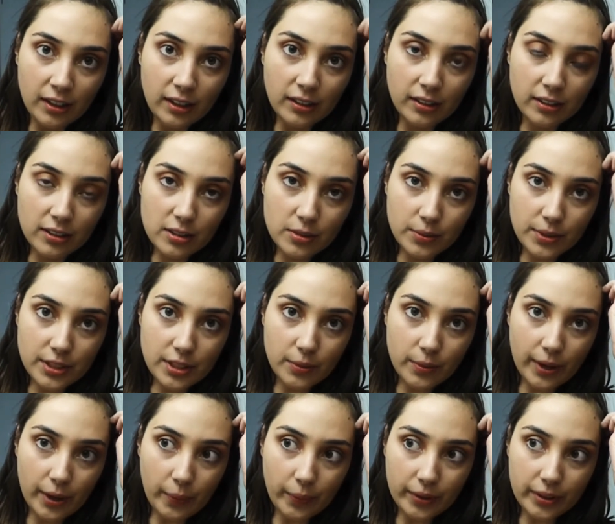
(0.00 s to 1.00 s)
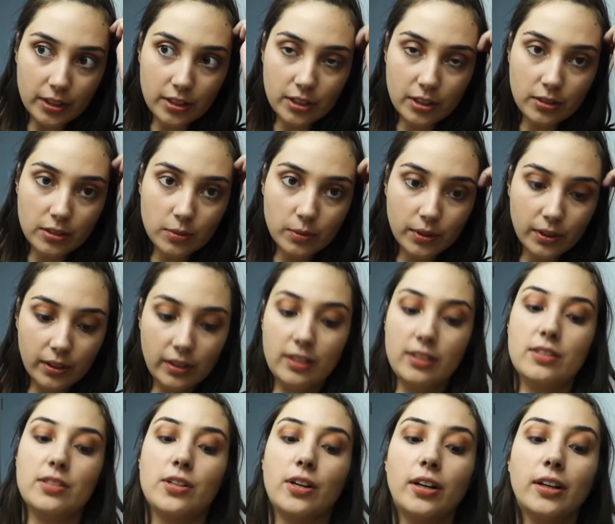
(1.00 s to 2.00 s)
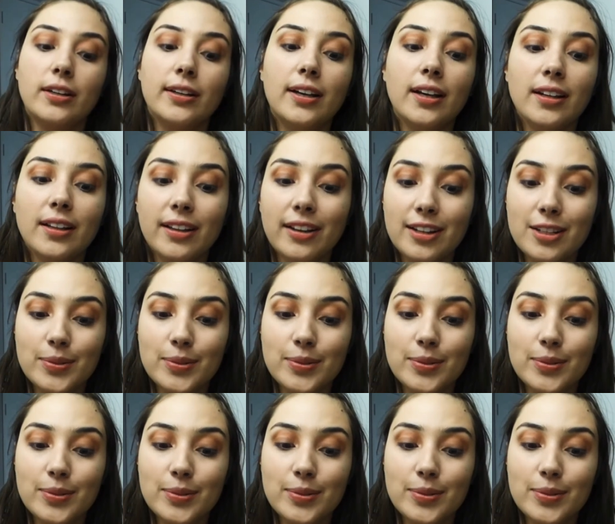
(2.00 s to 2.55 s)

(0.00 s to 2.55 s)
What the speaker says: That's the reason why I wanted to use one of these dark colors,